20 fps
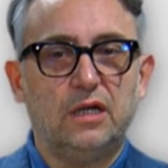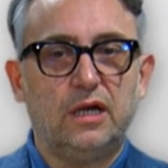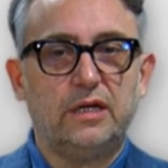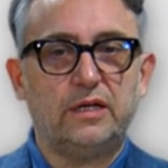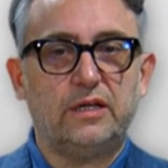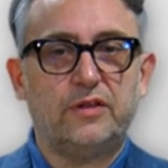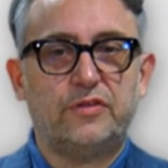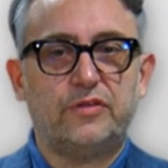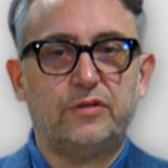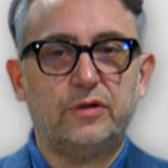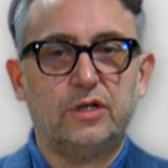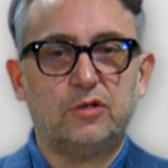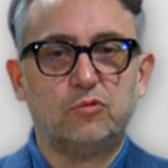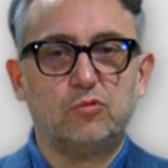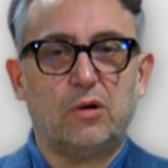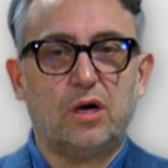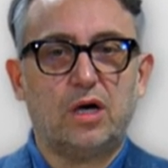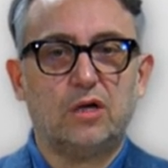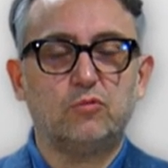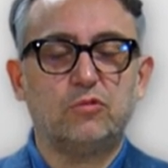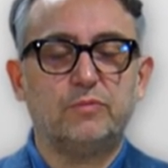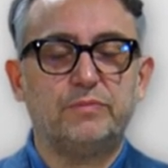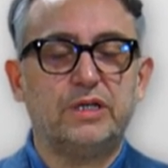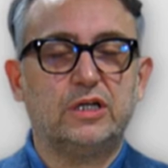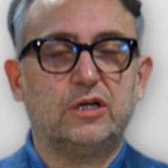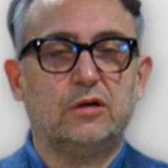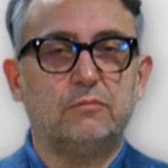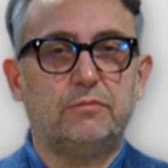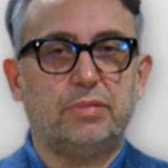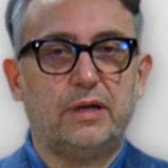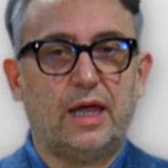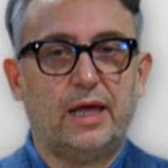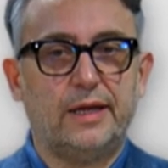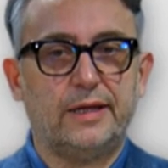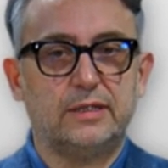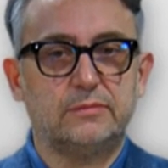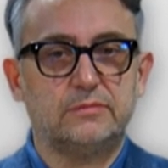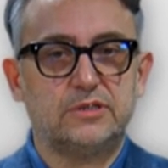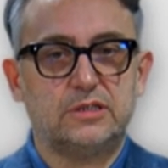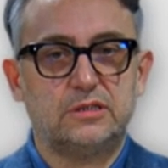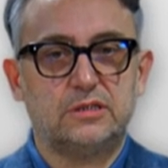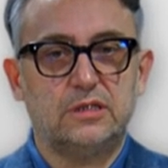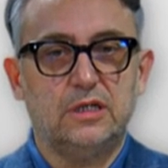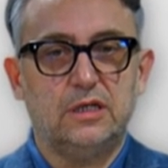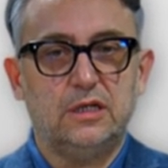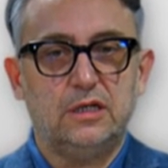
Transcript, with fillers: and the third one would be compliance.